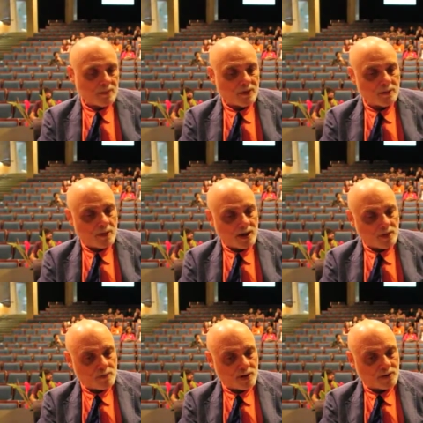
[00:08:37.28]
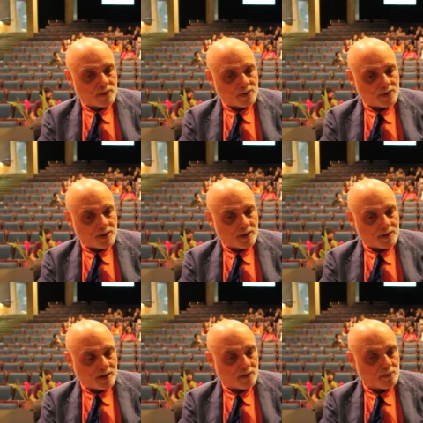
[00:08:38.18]
the biomarkers that
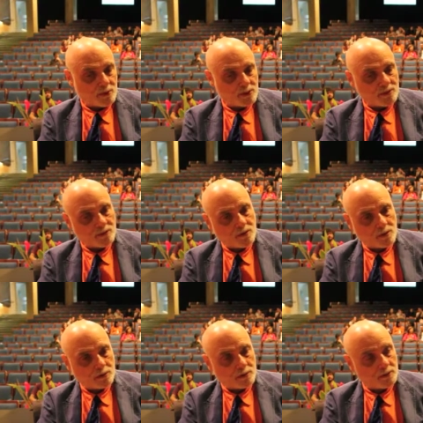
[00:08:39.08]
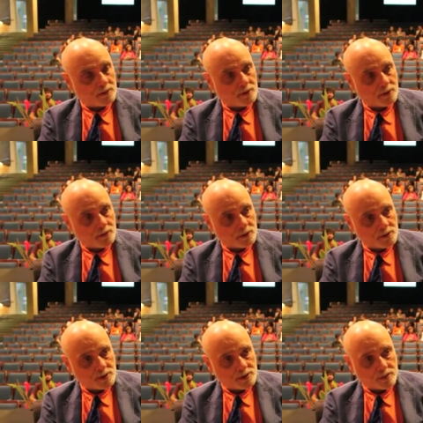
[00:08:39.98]
are the most informative to the immune
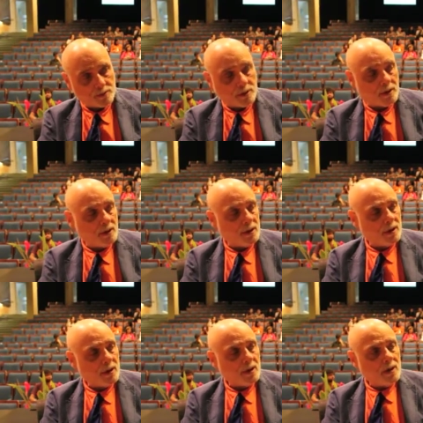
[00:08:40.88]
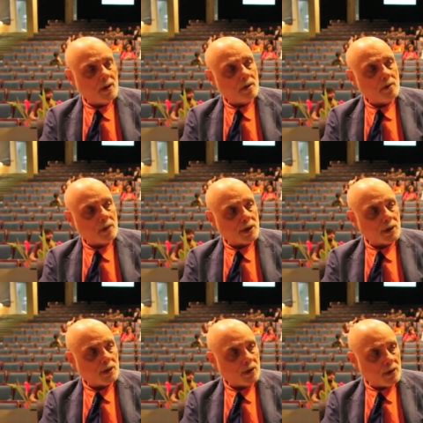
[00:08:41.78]
system, we
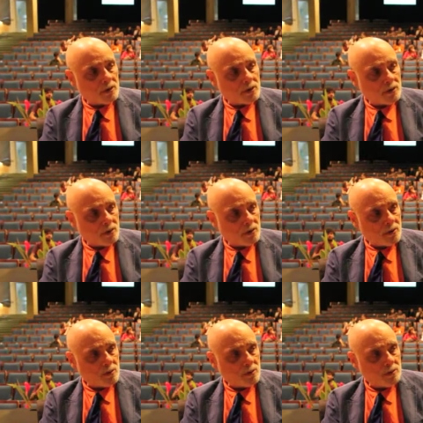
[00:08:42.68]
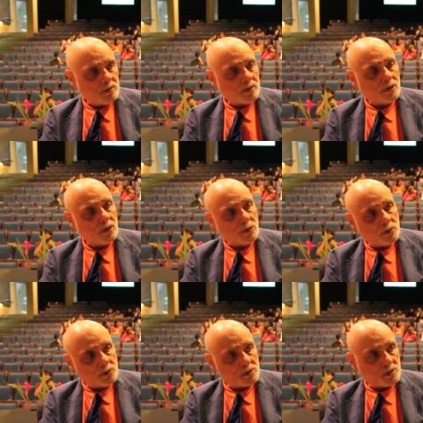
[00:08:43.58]
can also
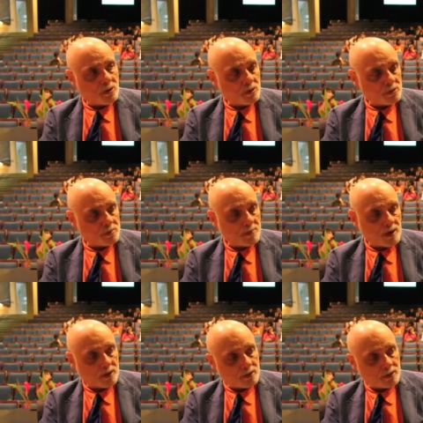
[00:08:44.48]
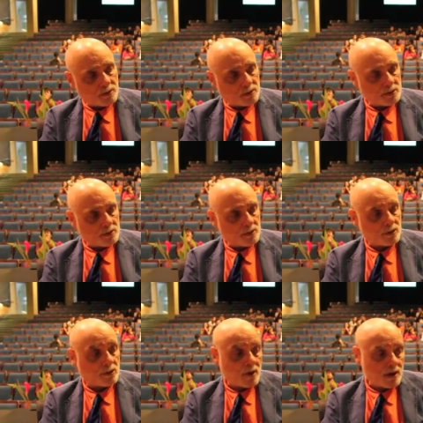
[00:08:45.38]
use those molecules, or
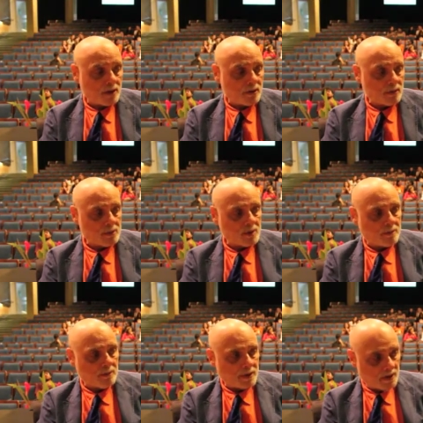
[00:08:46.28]
try to use them,